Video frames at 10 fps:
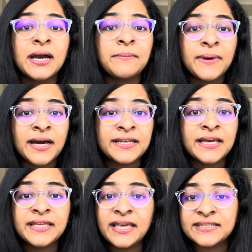But
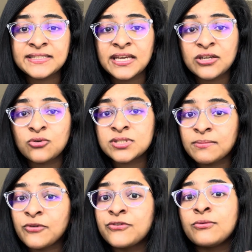yes, I know
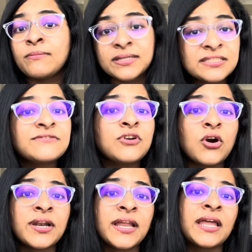some of you must have
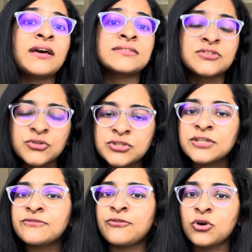got it and are
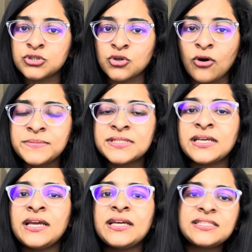searching for jobs.
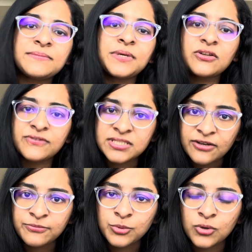It's a bit of a
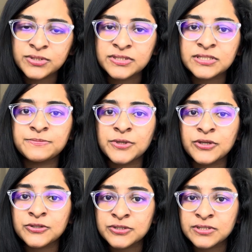tough process
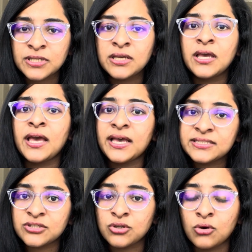because,
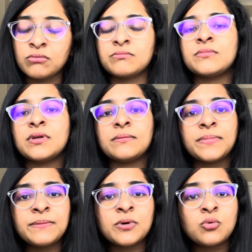as you know,
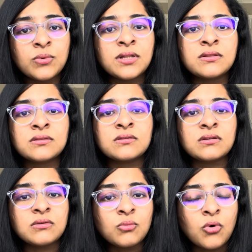people will
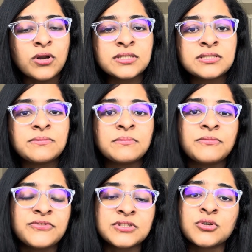want
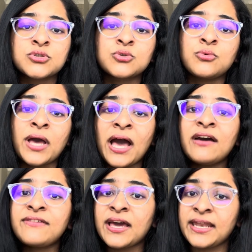physios who
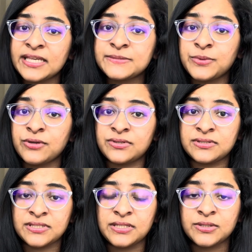have had
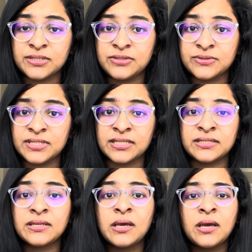experience here in New
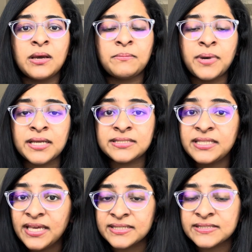Zealand. But
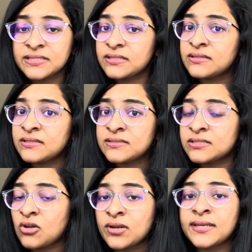yes,
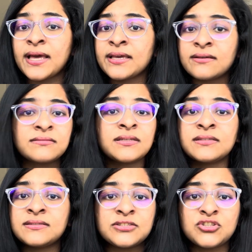it's not like
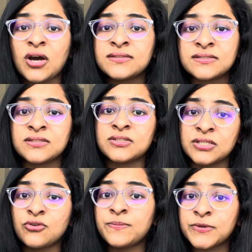the chances are
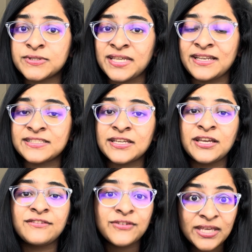0%.
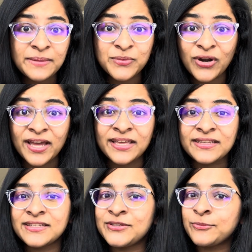If you keep trying,
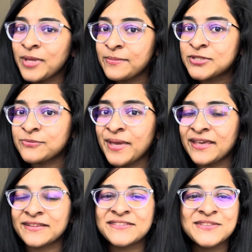you'll be able to
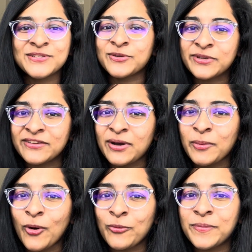make it. So don't give
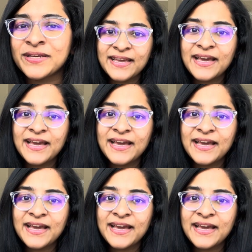up hope.